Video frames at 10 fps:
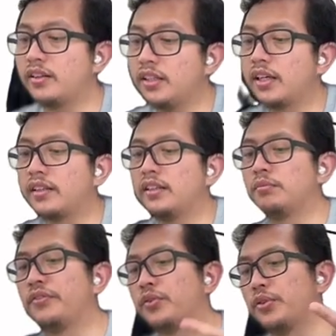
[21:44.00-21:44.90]
So I
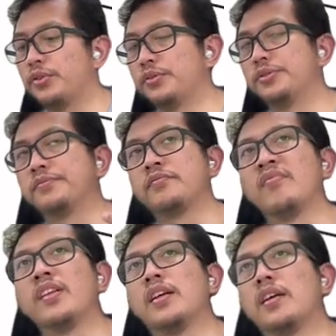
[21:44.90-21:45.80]
think before
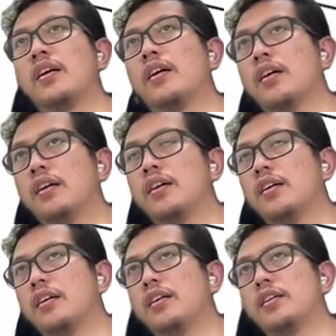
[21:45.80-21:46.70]
you
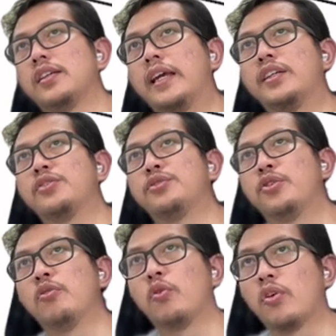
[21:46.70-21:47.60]
uh, getting
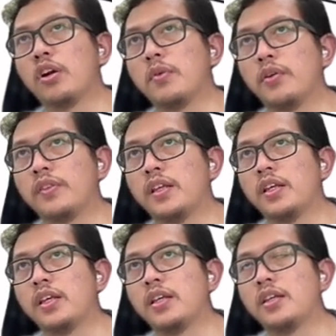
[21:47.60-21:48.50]
to know more about
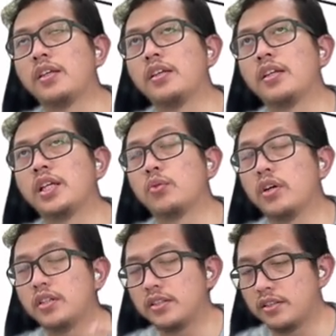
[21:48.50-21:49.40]
the
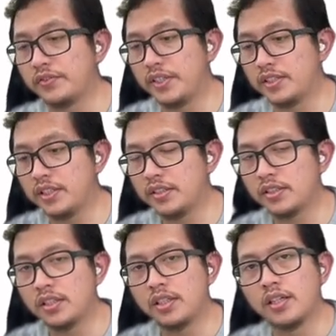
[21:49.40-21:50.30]
quadric
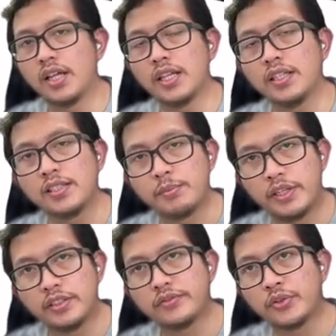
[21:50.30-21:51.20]
surfaces, I think
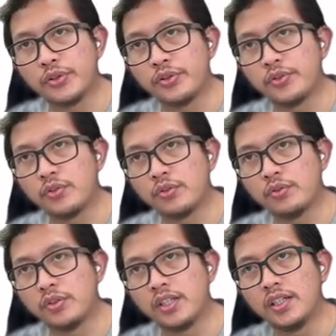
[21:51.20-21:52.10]
it's better for you
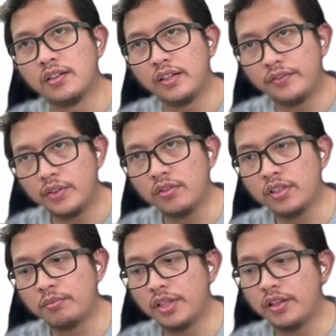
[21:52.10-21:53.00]
to
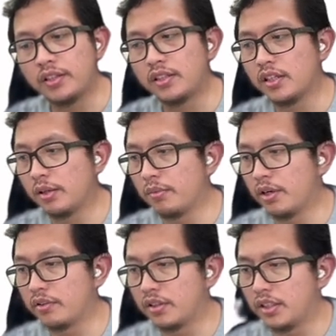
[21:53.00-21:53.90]
review a little bit
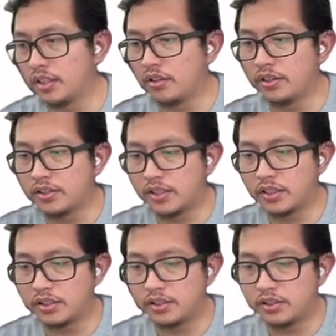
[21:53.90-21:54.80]
about the conic
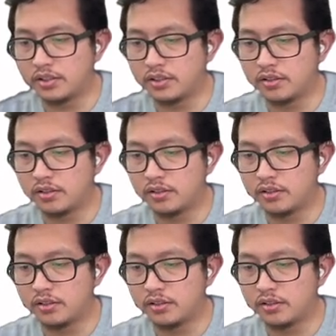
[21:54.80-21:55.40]
sections.